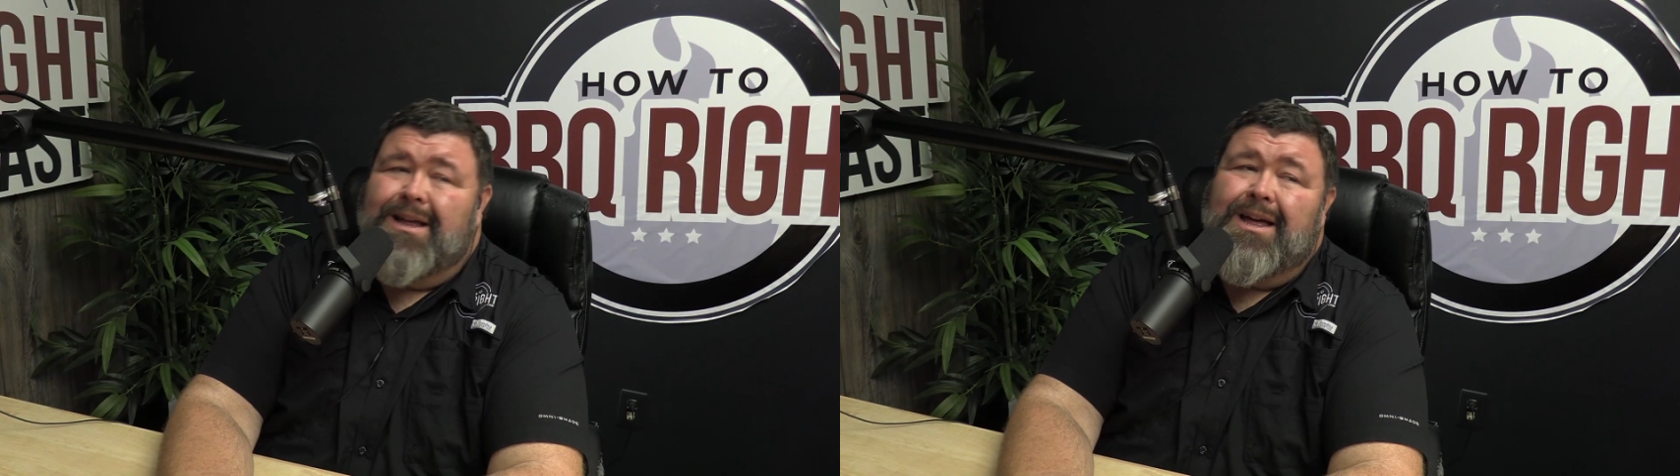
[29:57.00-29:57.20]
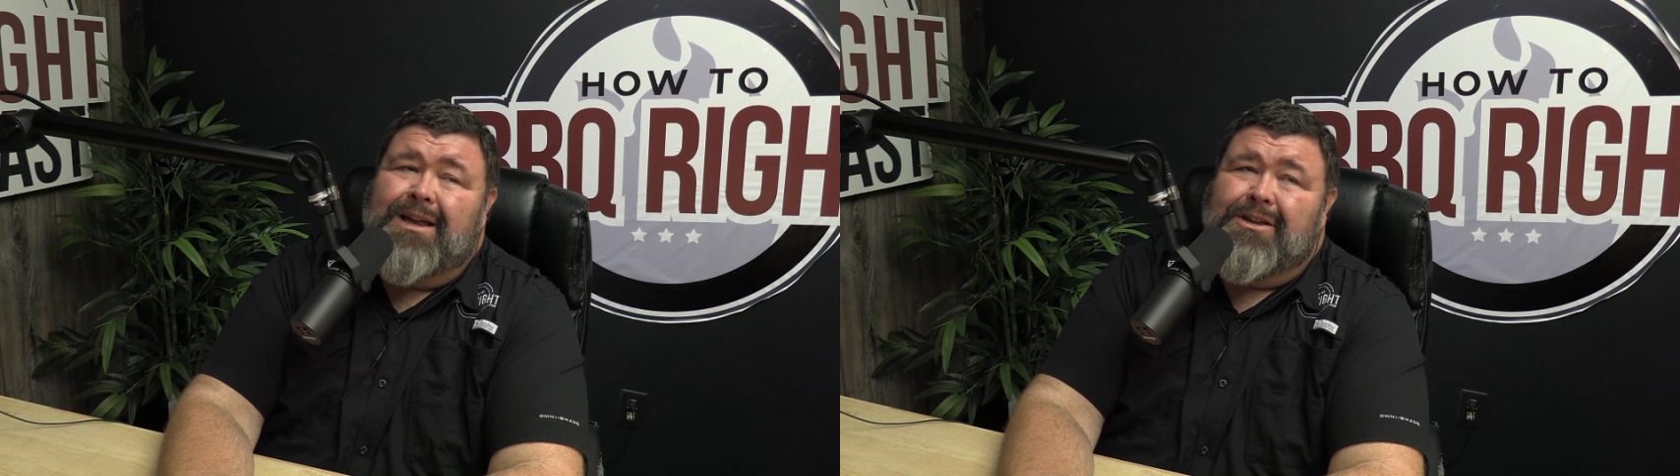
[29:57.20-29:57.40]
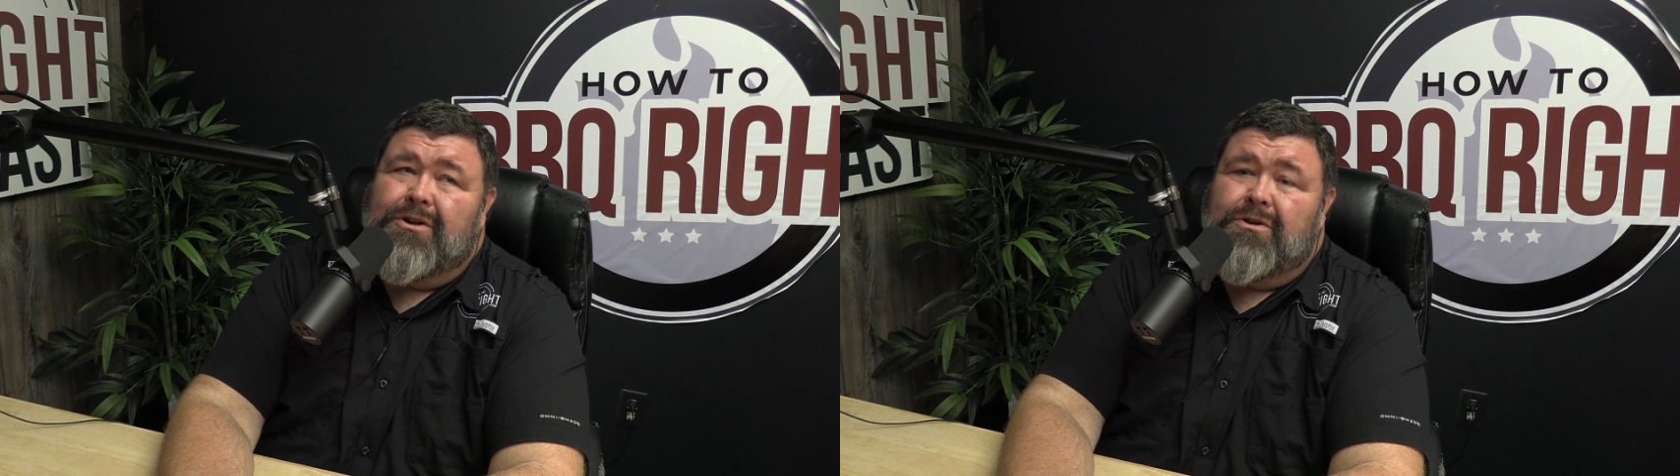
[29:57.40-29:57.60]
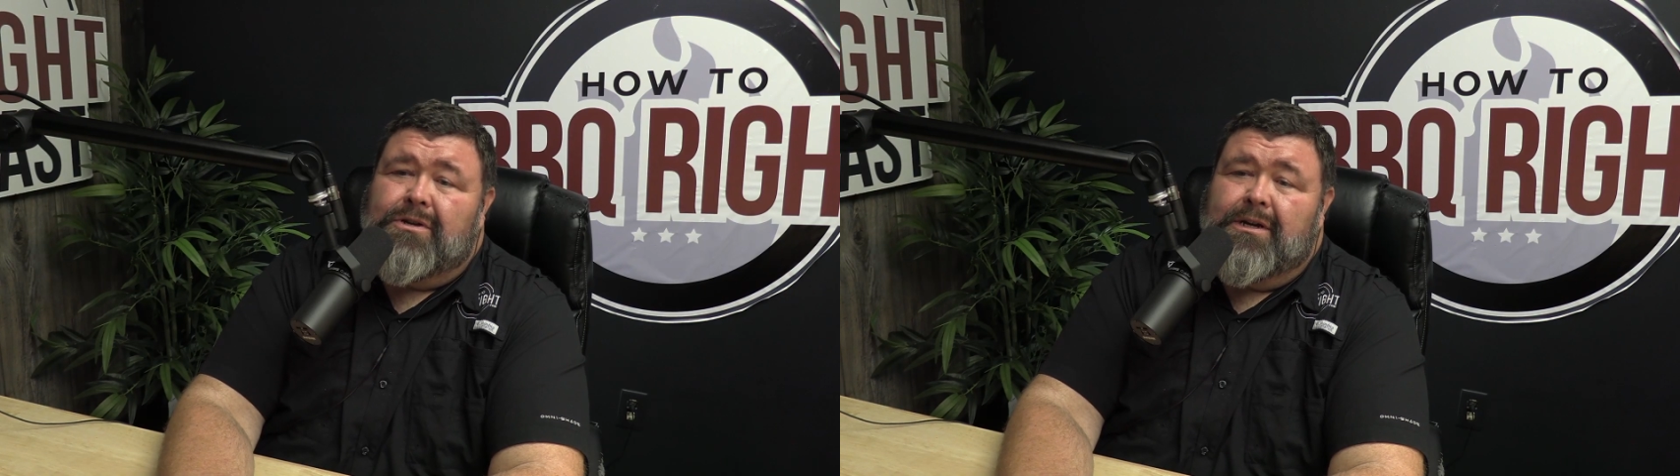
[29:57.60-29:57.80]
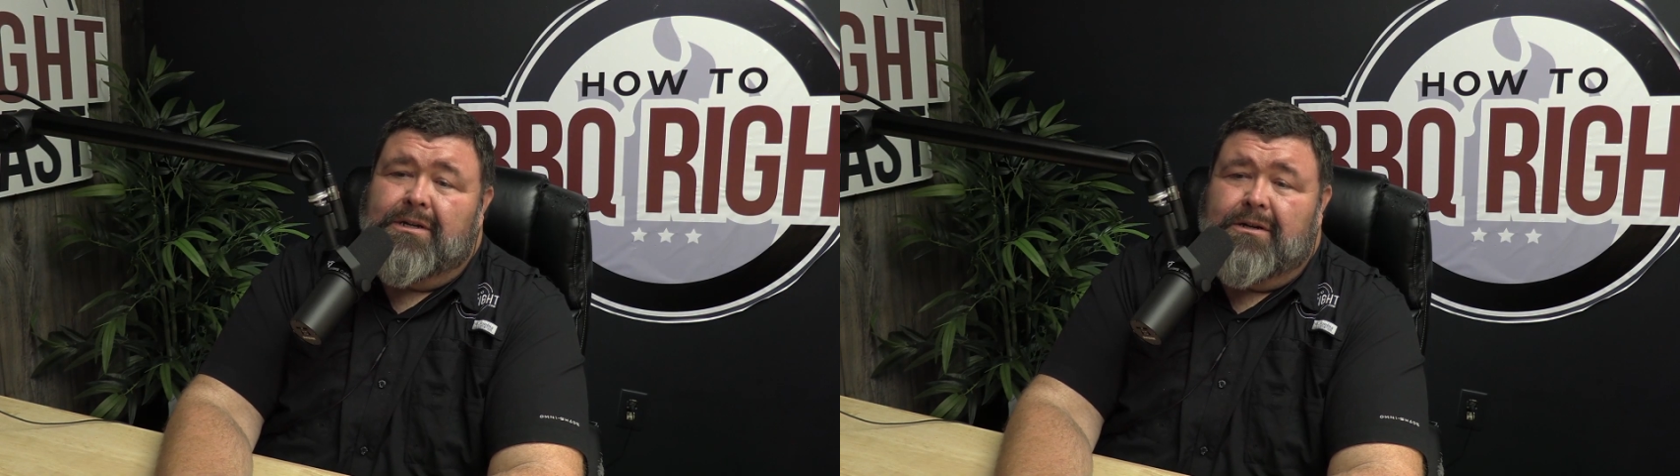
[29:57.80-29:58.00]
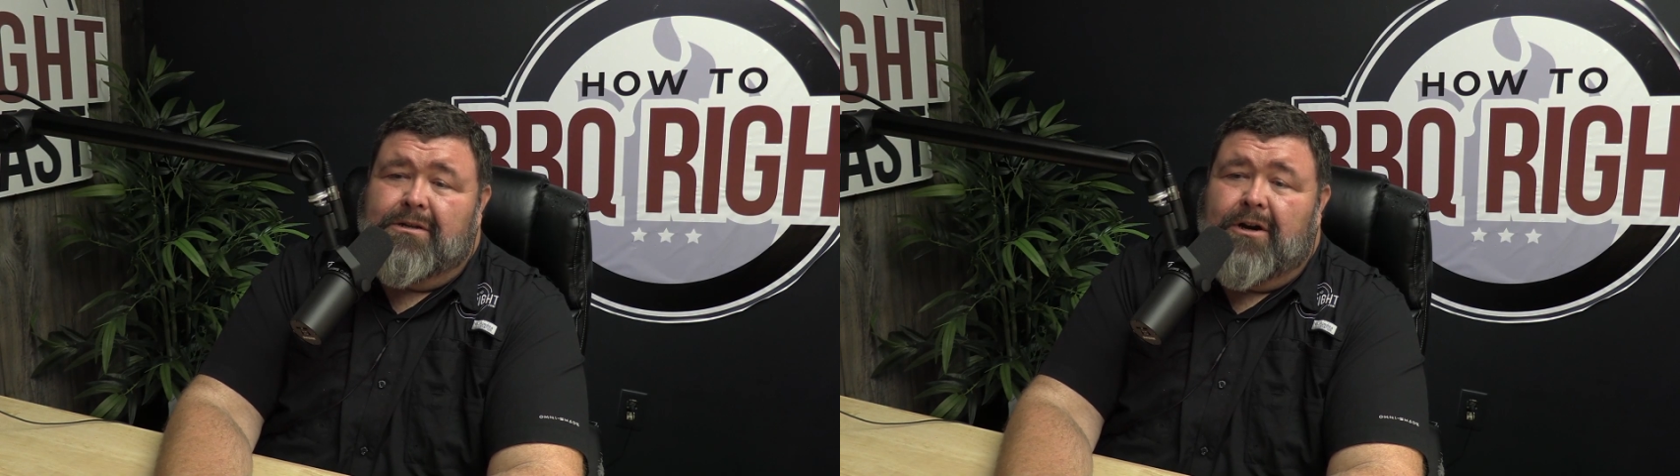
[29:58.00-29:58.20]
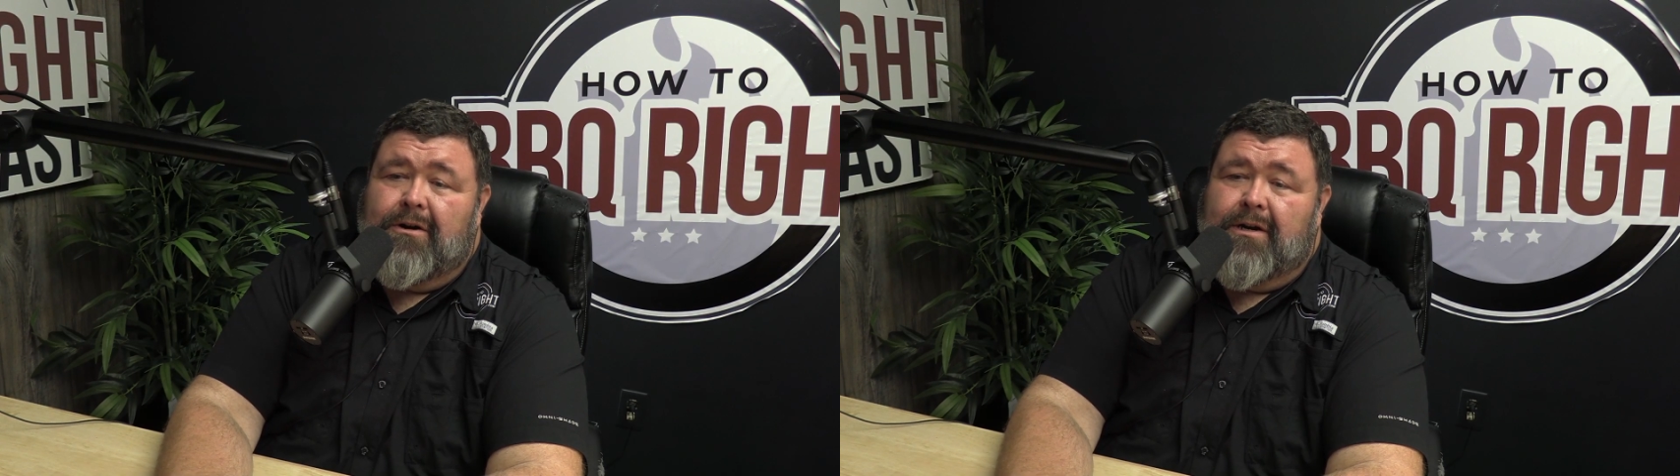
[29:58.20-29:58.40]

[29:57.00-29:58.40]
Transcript: not usually because it'll turn